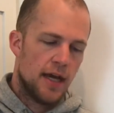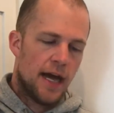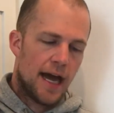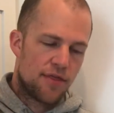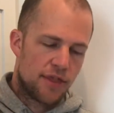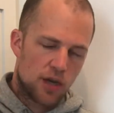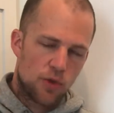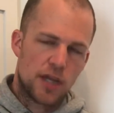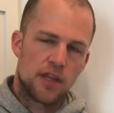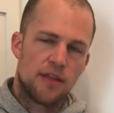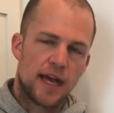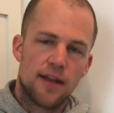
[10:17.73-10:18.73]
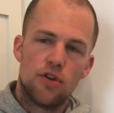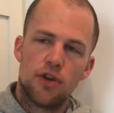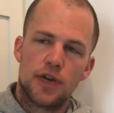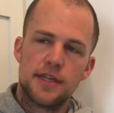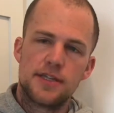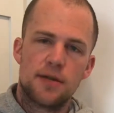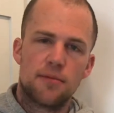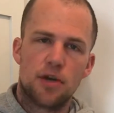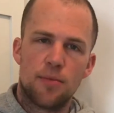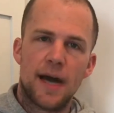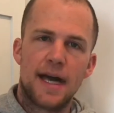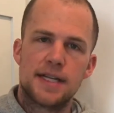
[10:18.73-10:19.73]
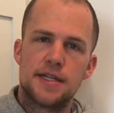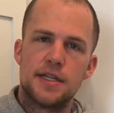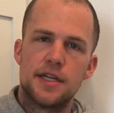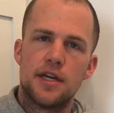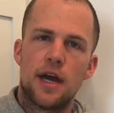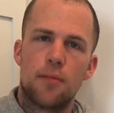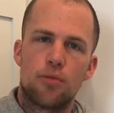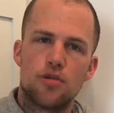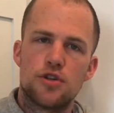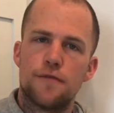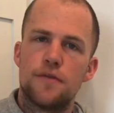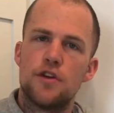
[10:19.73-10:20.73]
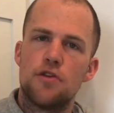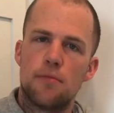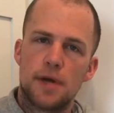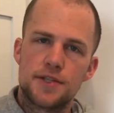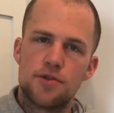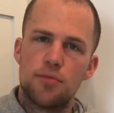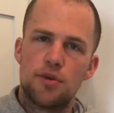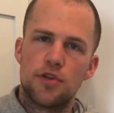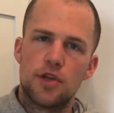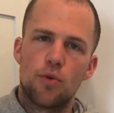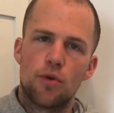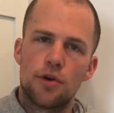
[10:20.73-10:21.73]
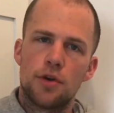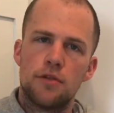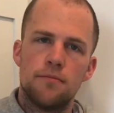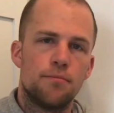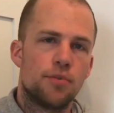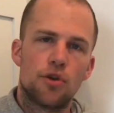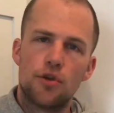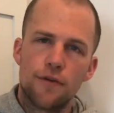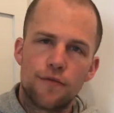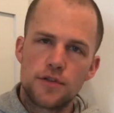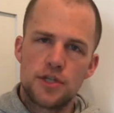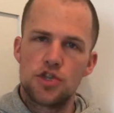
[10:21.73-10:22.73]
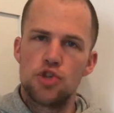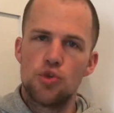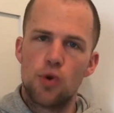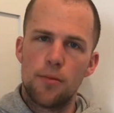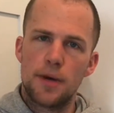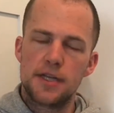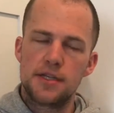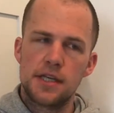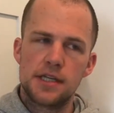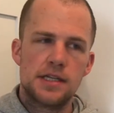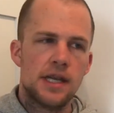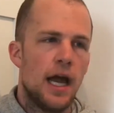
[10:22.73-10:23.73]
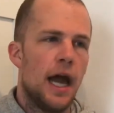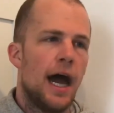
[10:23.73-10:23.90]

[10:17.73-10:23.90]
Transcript: I think we could then look at some capacity, hypertrophy, or muscle building work purely for tissue robustness.